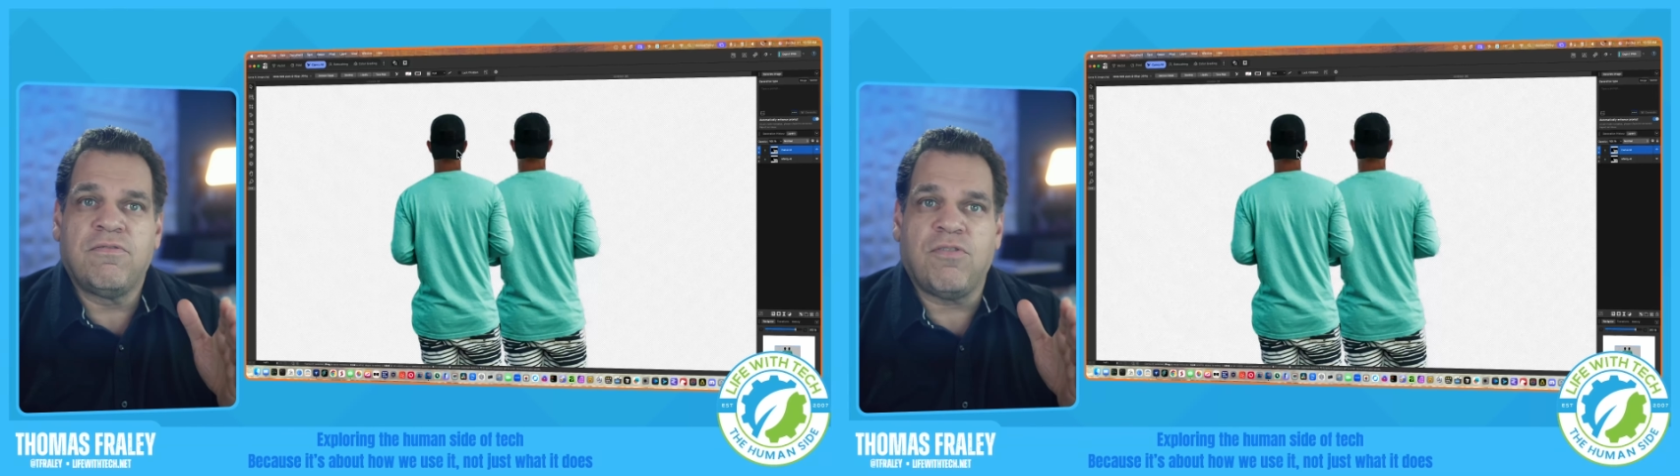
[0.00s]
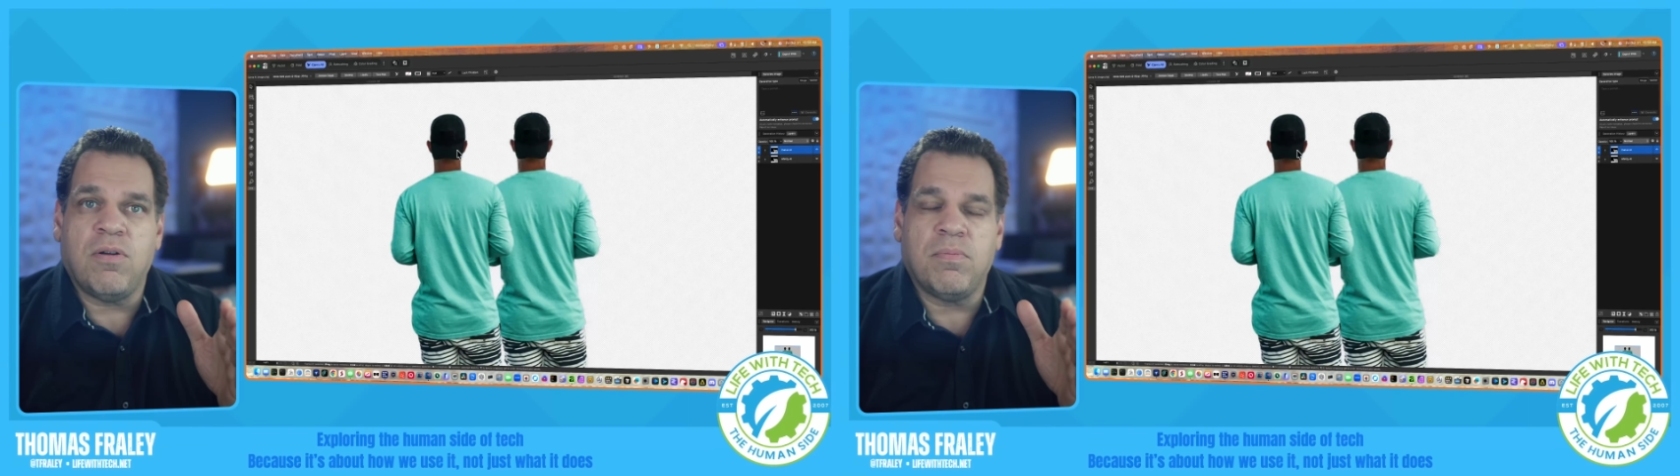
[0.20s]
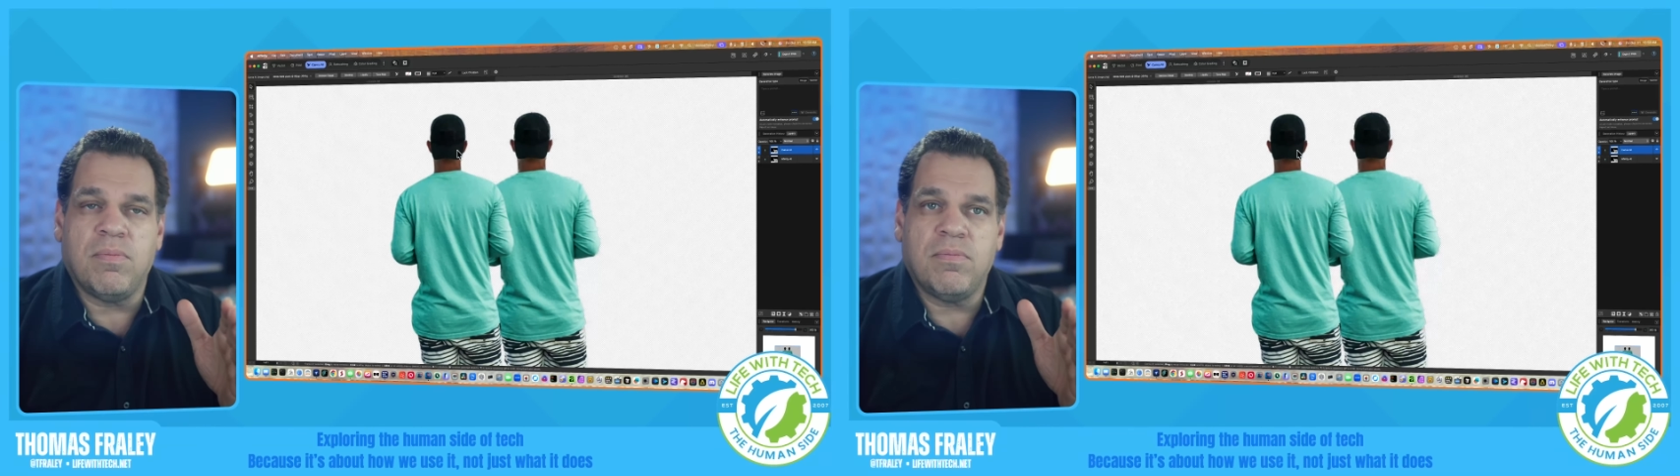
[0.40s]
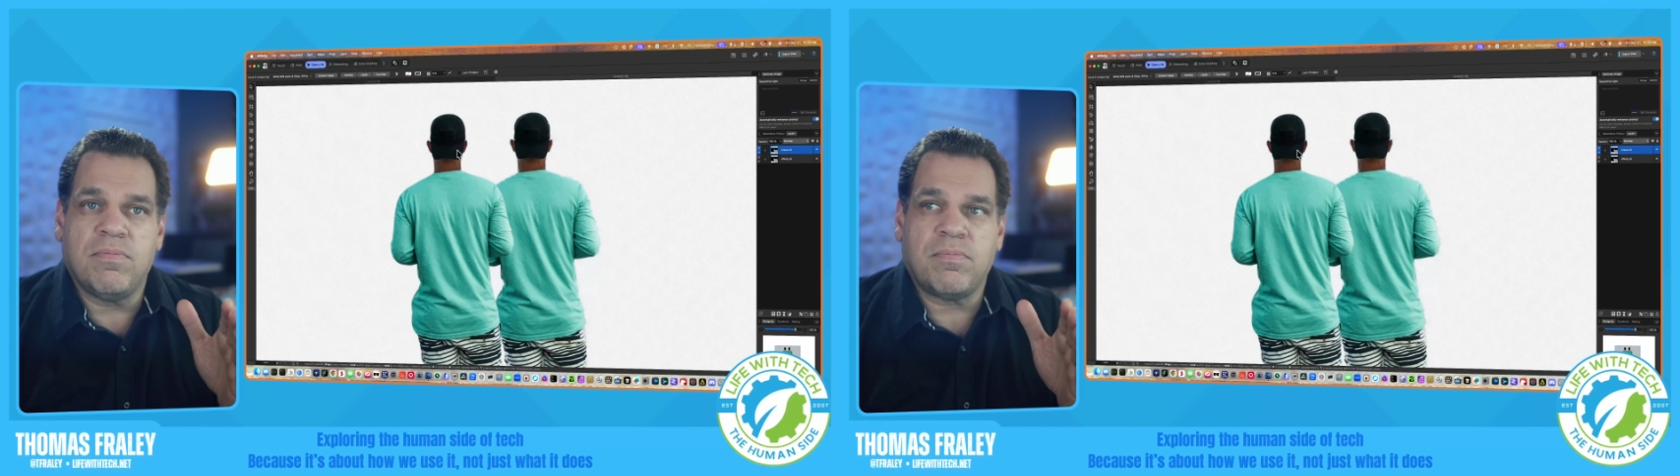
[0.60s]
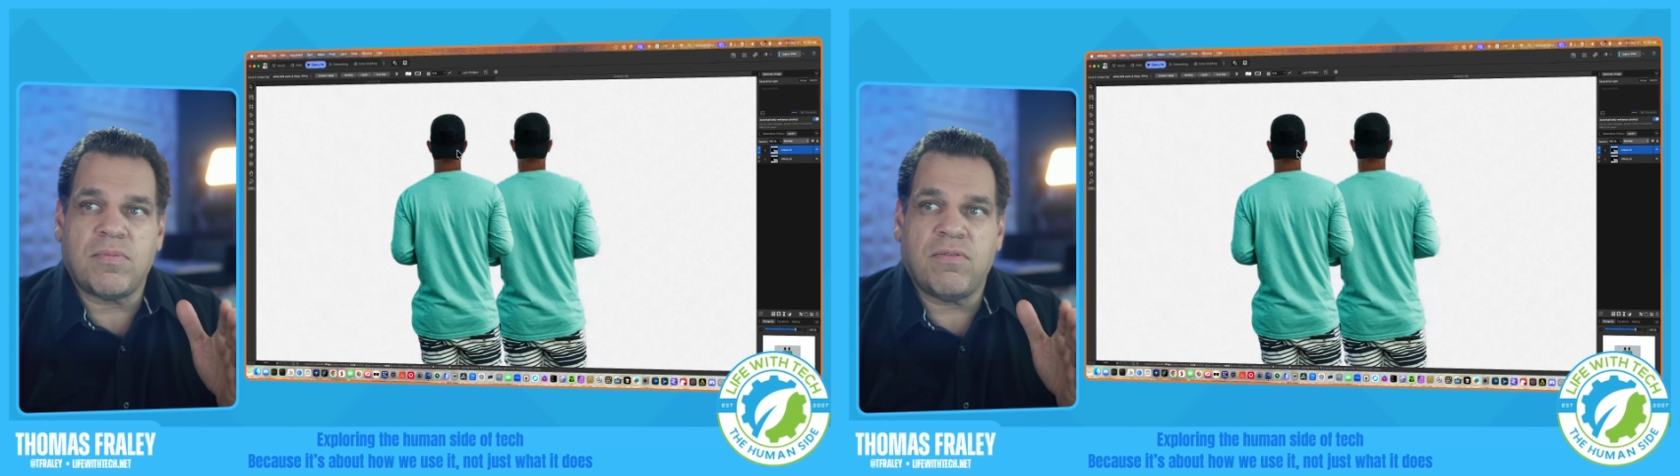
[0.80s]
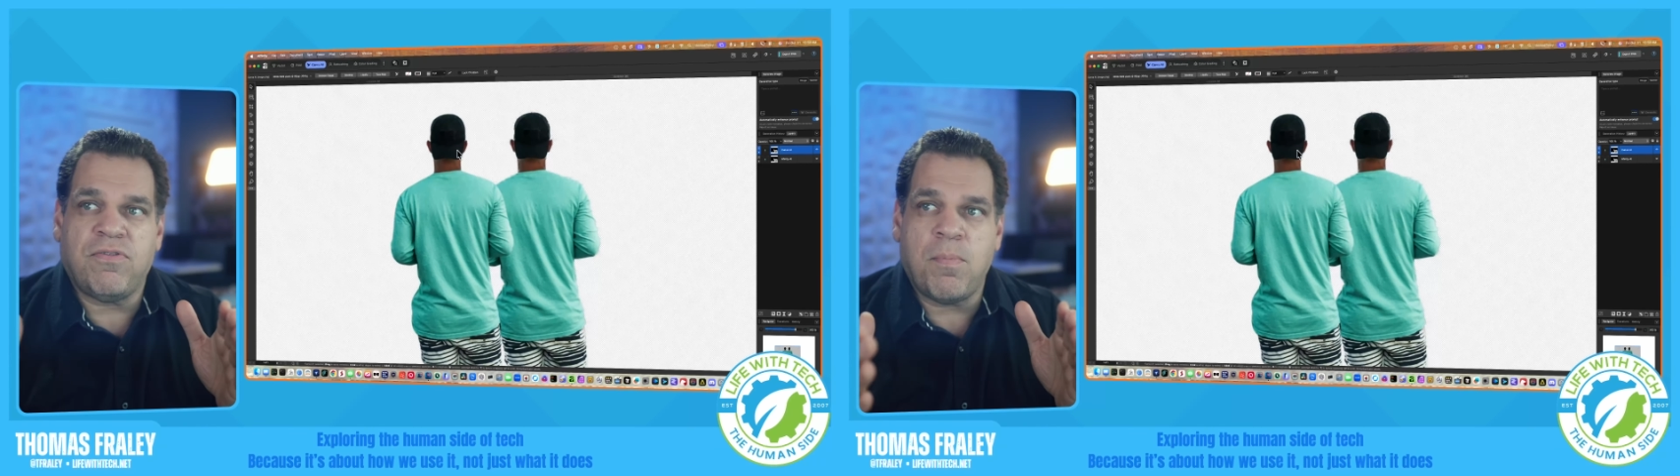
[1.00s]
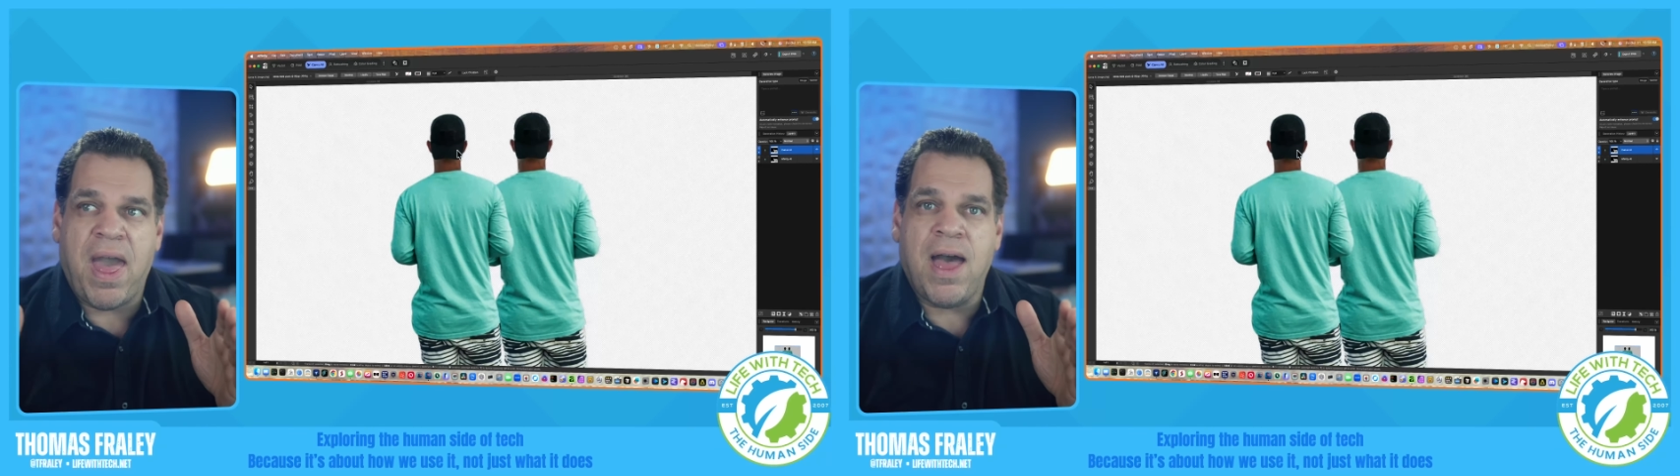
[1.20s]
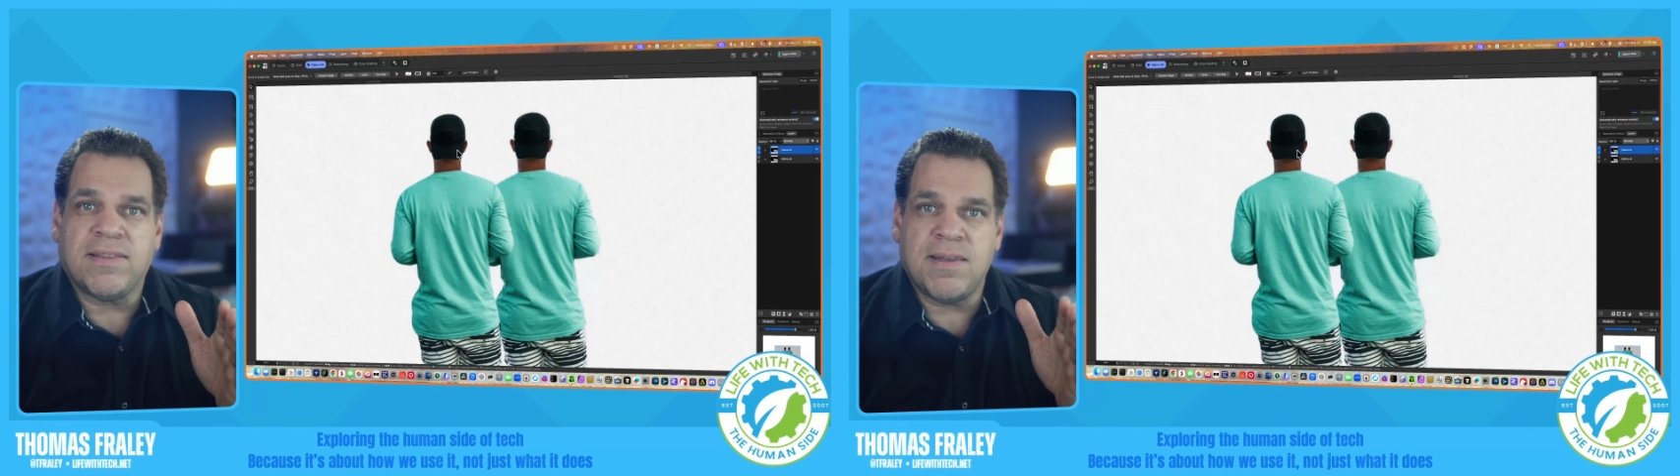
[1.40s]
from
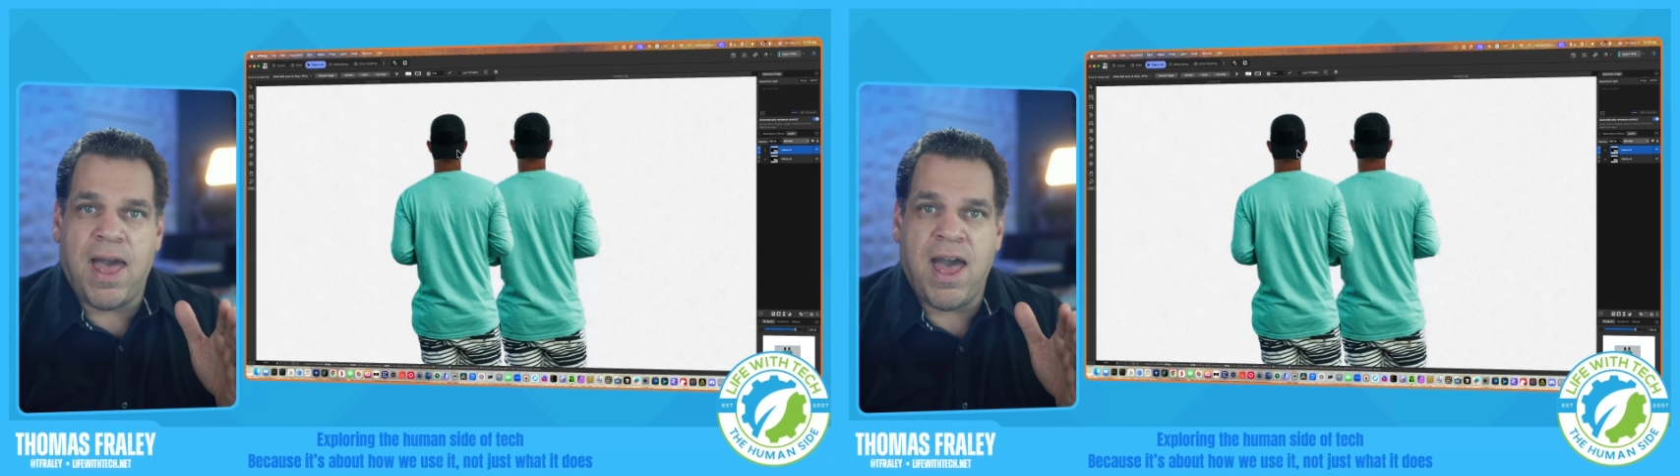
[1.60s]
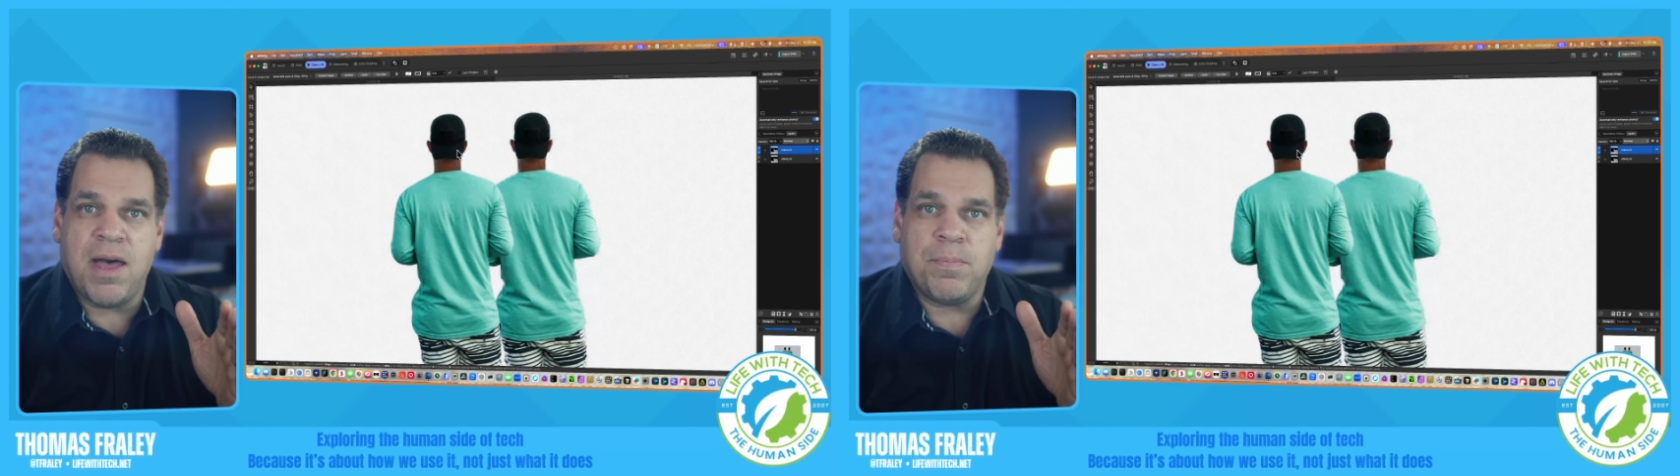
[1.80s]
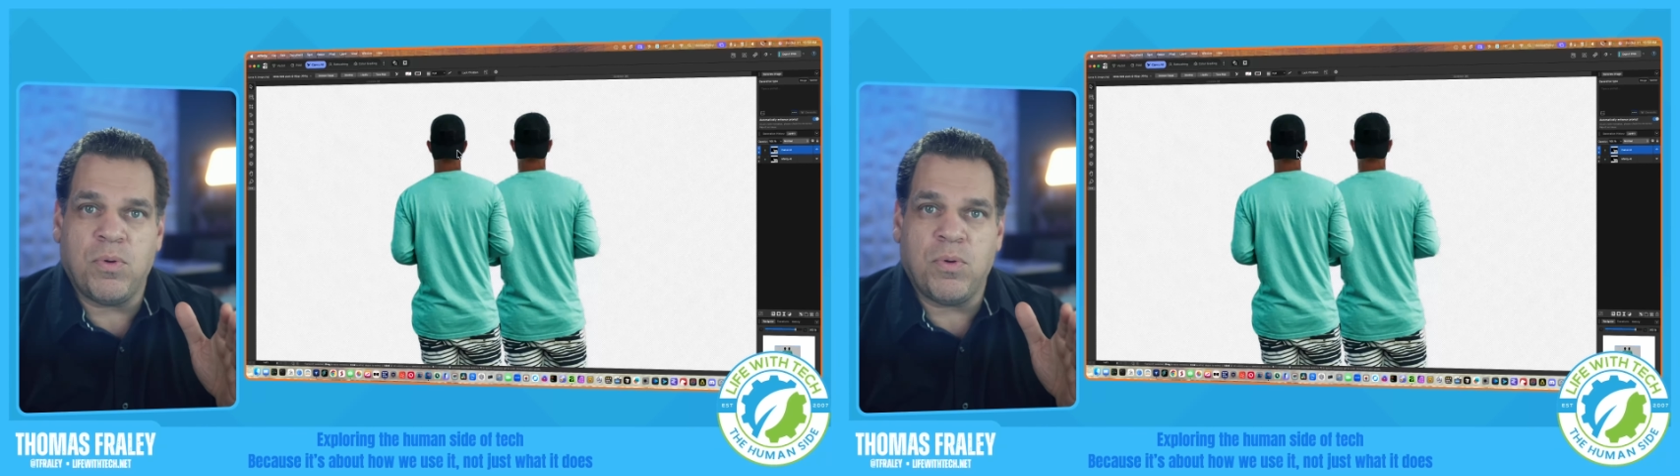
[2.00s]
app to app,